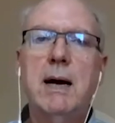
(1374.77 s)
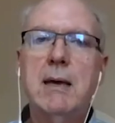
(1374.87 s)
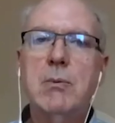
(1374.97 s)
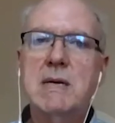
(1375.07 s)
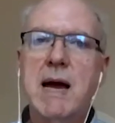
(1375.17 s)

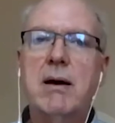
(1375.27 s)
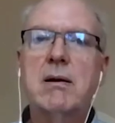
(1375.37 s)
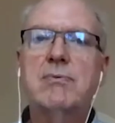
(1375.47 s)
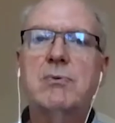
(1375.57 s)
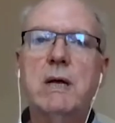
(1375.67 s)
He was out
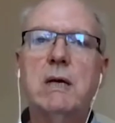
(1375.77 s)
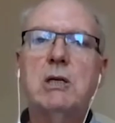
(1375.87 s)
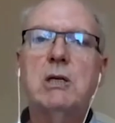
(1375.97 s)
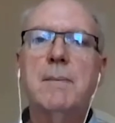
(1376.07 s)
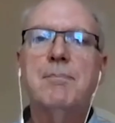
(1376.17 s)
of
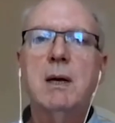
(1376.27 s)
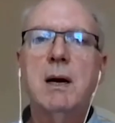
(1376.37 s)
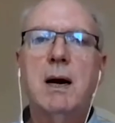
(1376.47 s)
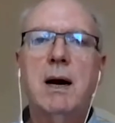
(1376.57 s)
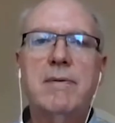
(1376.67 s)
reach
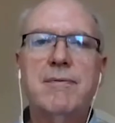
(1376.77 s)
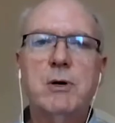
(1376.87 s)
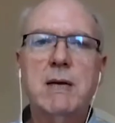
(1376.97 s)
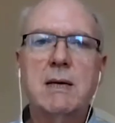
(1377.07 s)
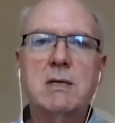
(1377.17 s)
for
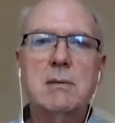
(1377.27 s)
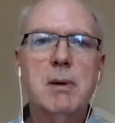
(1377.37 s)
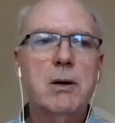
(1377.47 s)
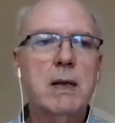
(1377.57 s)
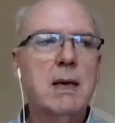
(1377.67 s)

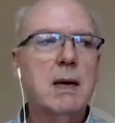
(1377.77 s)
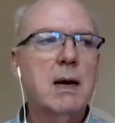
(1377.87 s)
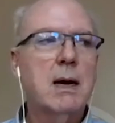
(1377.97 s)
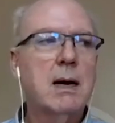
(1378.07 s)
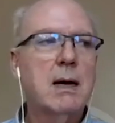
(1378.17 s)
testimony
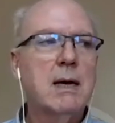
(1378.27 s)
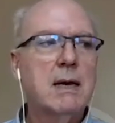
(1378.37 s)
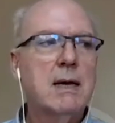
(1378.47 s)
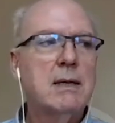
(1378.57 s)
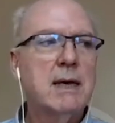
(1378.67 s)

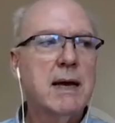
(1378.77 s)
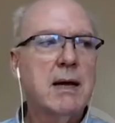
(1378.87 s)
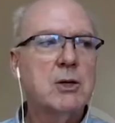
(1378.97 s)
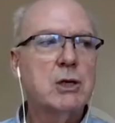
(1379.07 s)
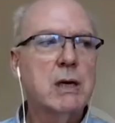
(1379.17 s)
in the
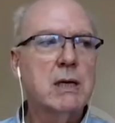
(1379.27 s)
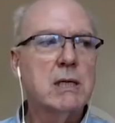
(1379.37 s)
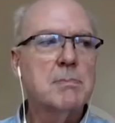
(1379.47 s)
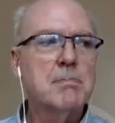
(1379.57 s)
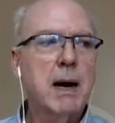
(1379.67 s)
Alger
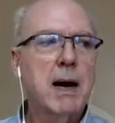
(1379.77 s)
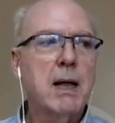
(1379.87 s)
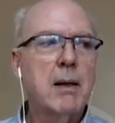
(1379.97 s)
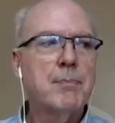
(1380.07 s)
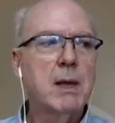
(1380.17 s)
Hiss
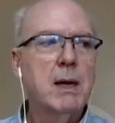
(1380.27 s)
file.